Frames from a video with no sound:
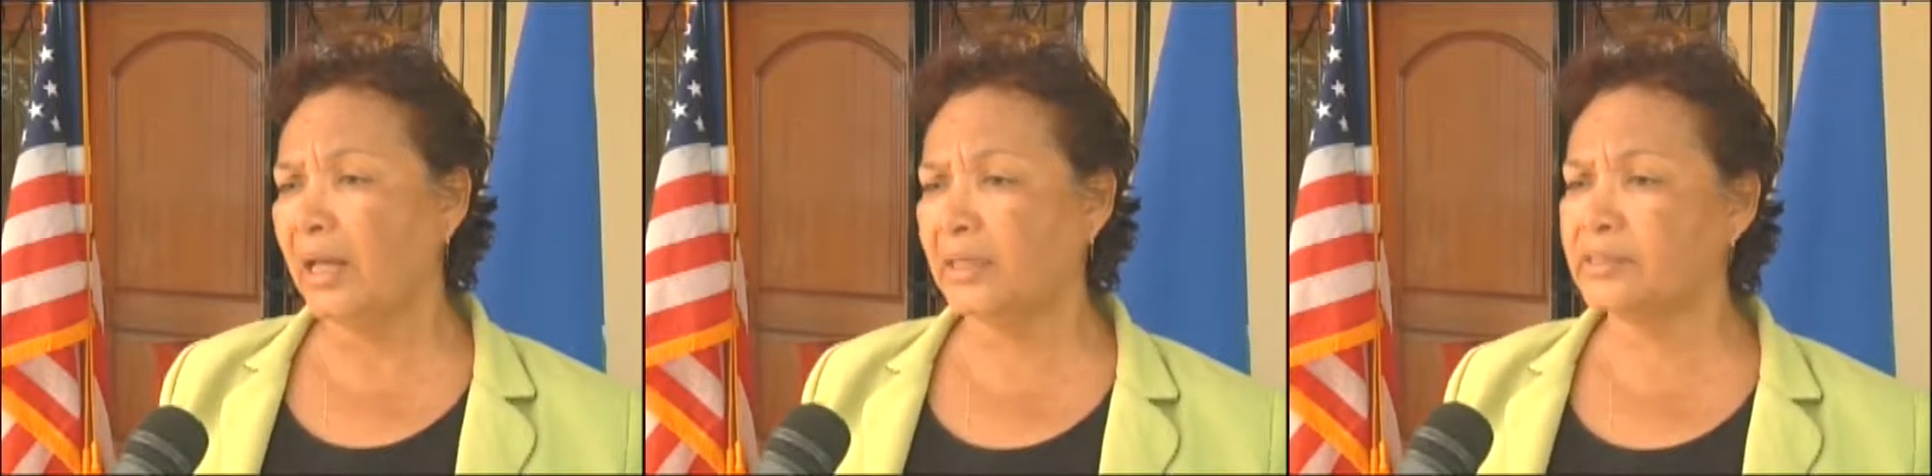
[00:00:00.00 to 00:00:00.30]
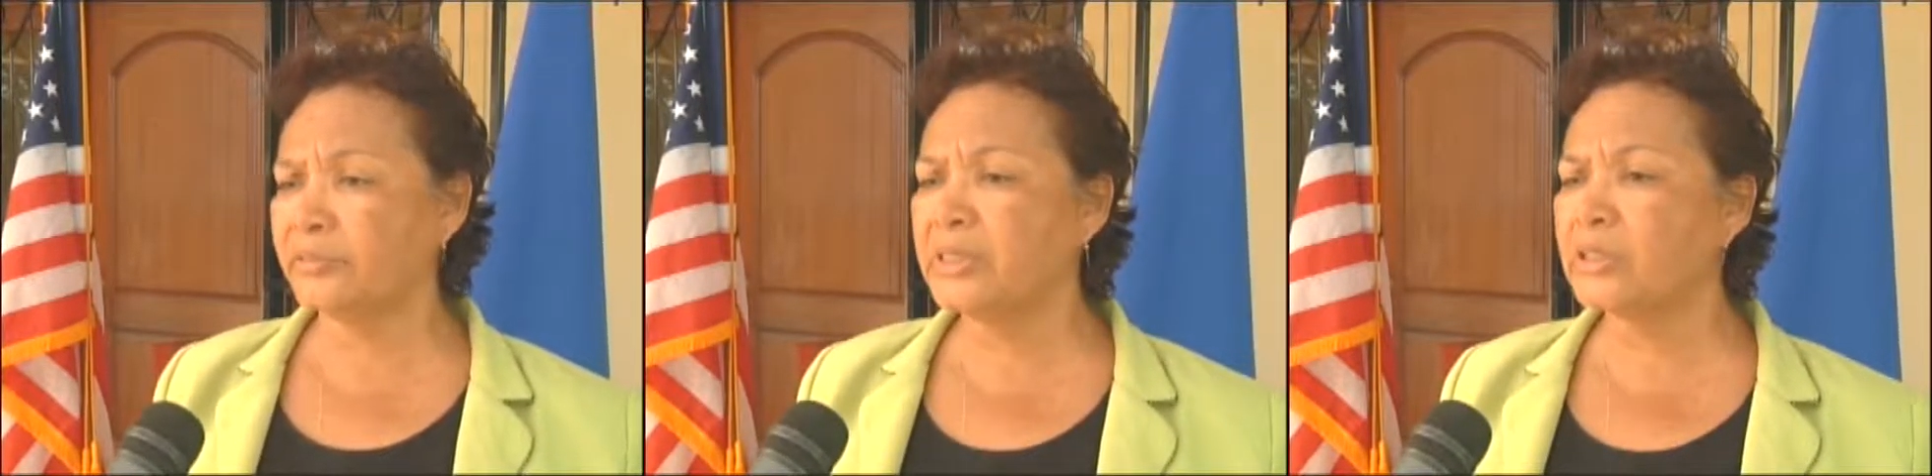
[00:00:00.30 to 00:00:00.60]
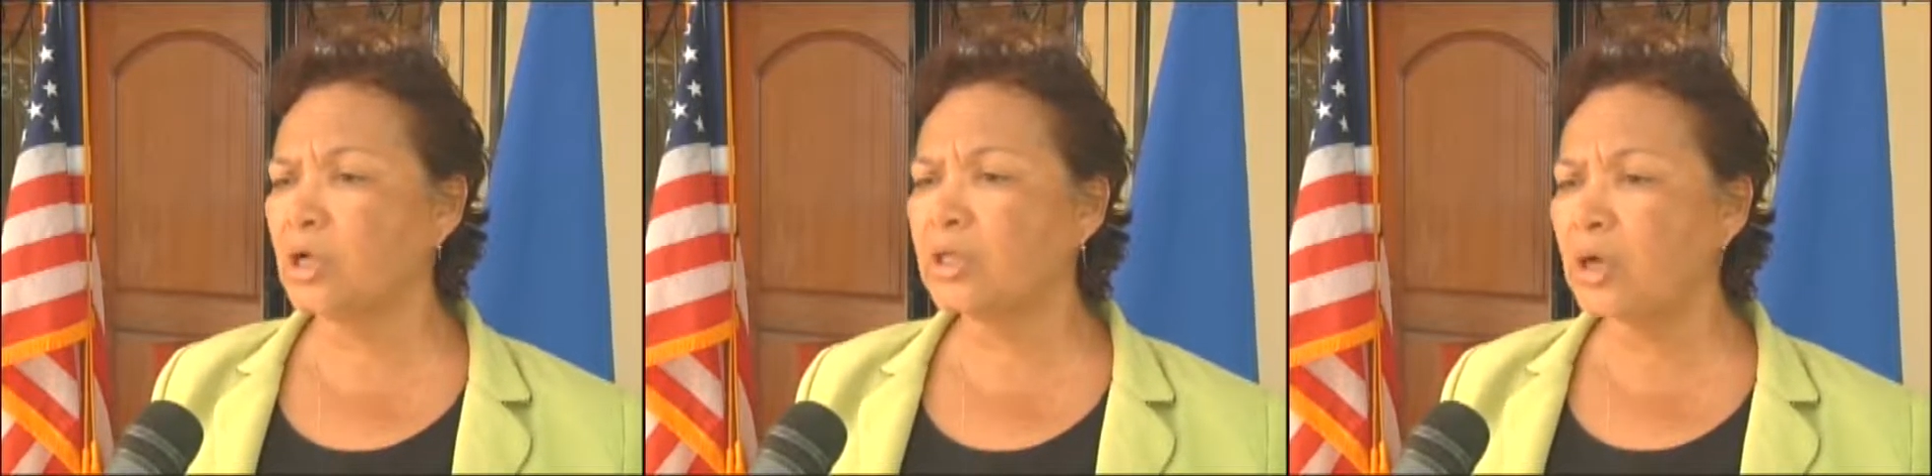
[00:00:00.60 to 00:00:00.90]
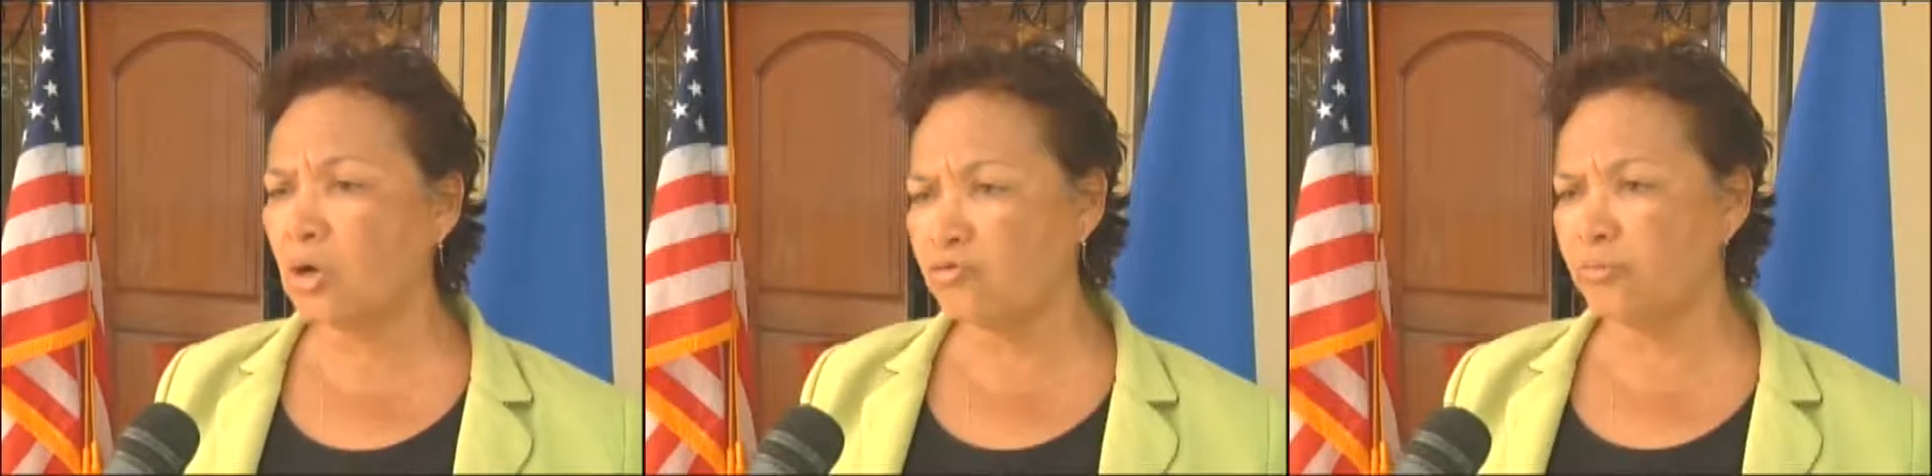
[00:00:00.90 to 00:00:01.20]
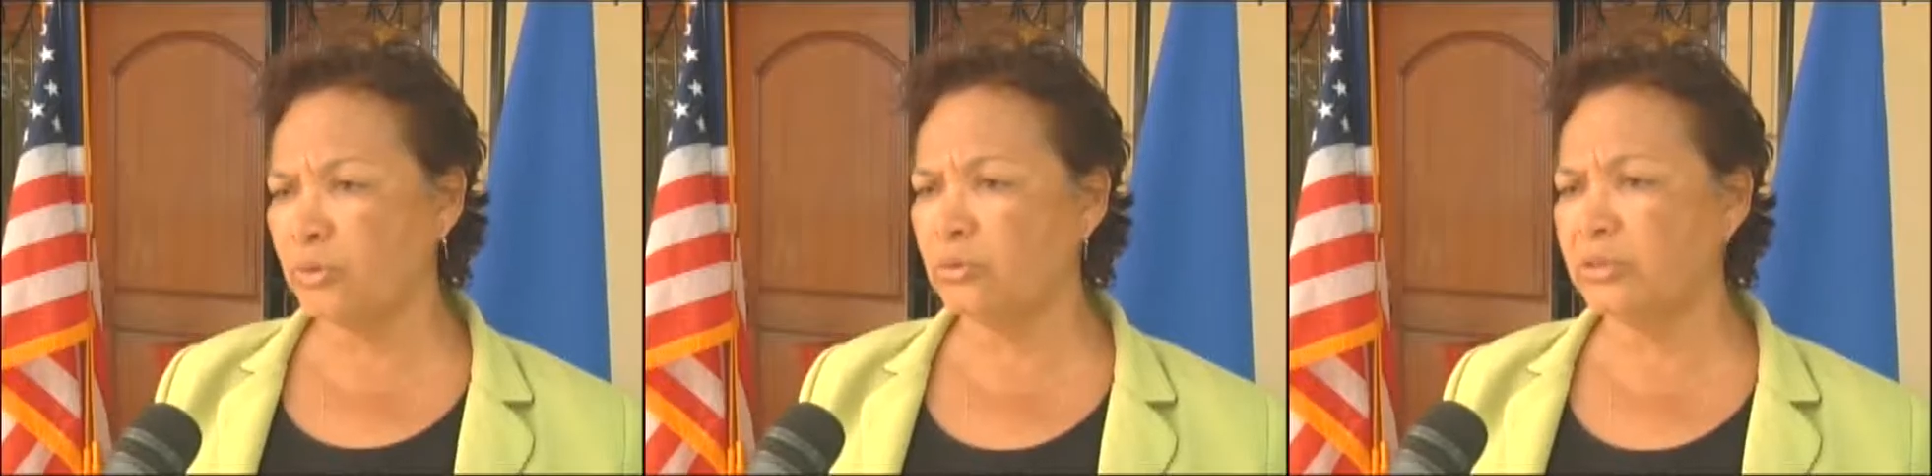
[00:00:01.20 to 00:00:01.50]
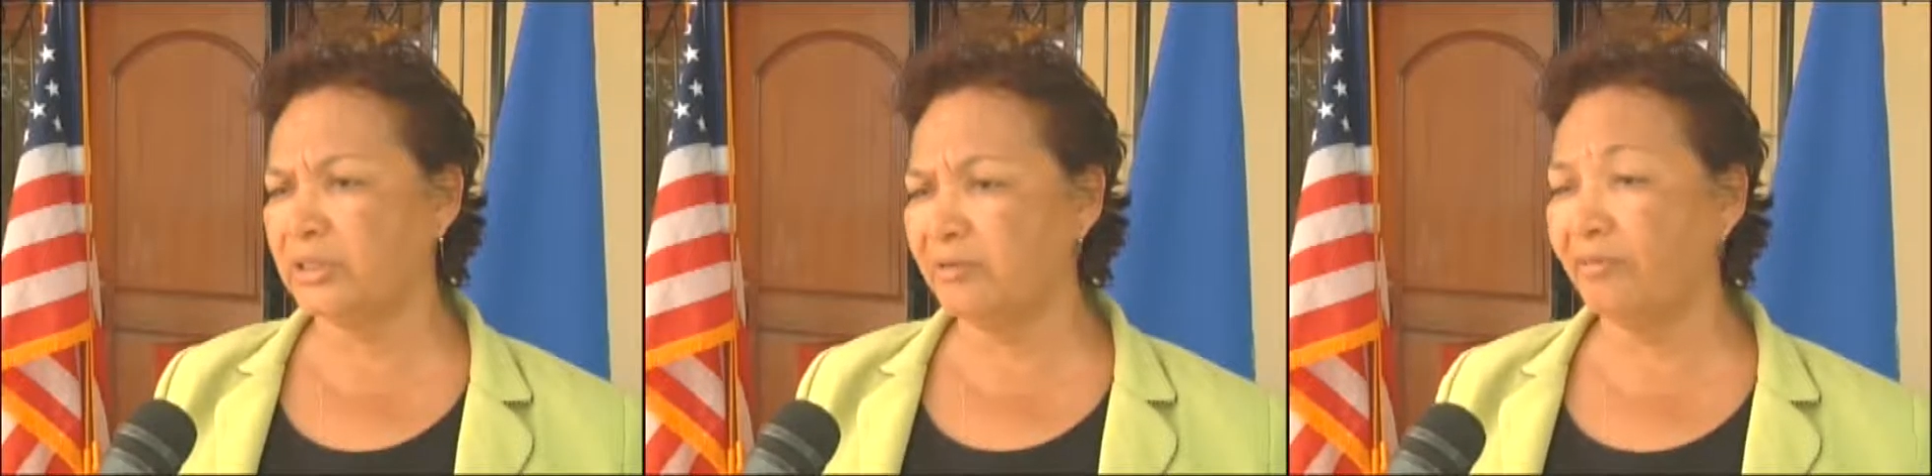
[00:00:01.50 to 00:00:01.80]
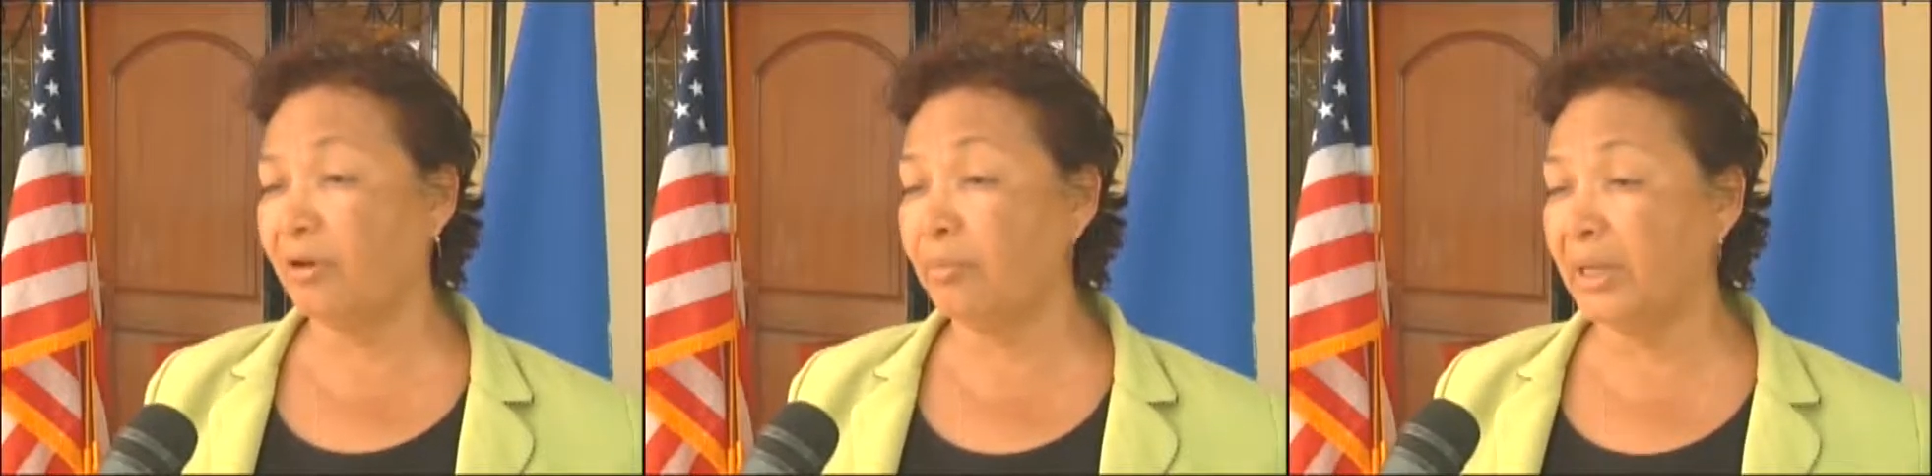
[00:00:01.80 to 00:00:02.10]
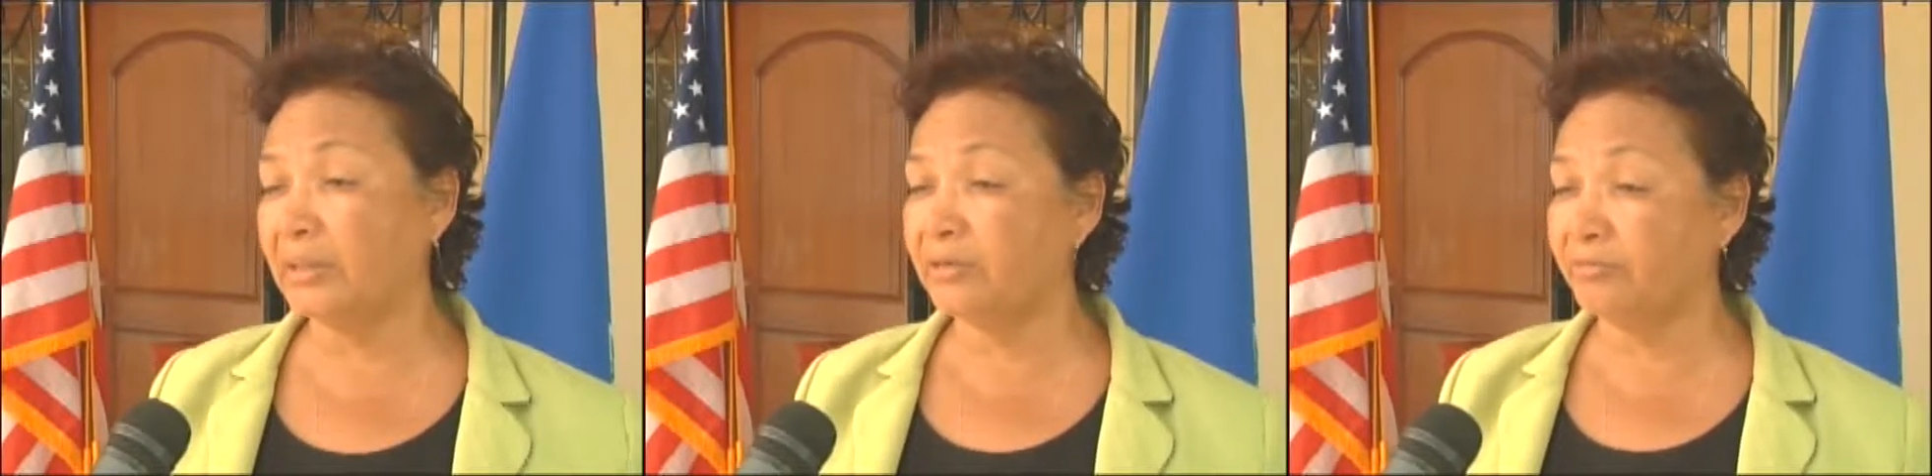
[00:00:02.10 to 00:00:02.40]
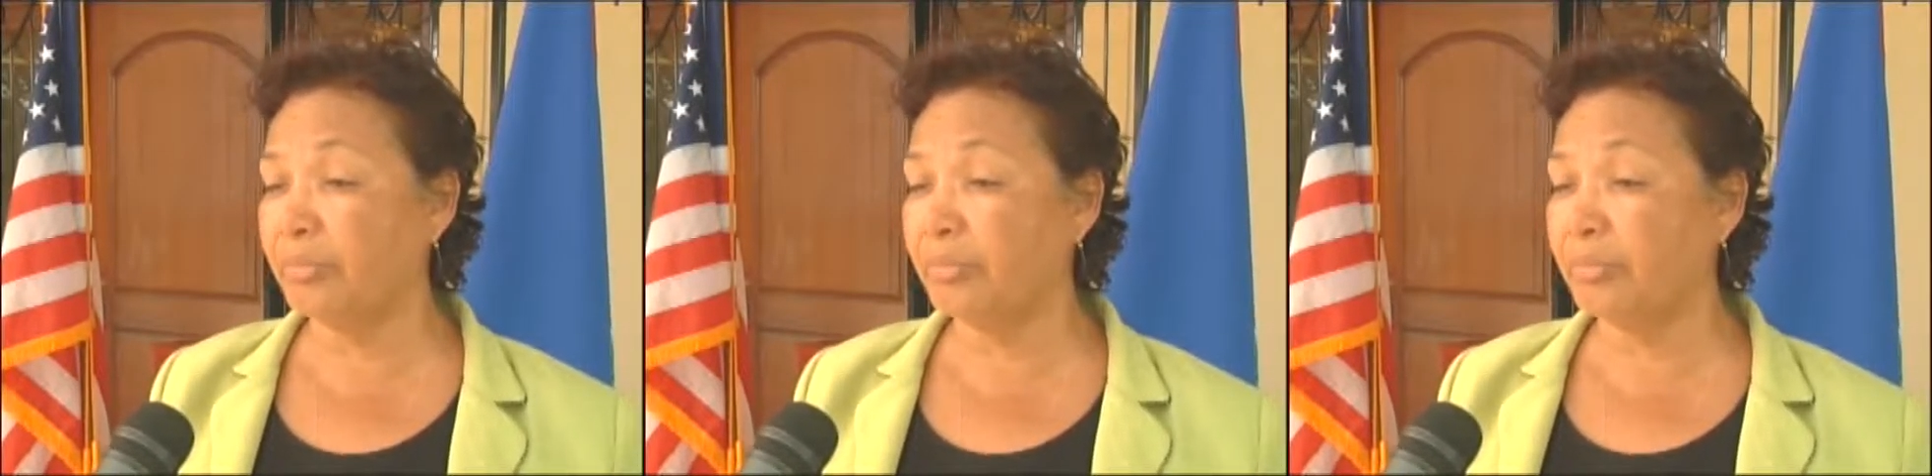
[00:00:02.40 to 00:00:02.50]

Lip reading: and as a result contribute to the development of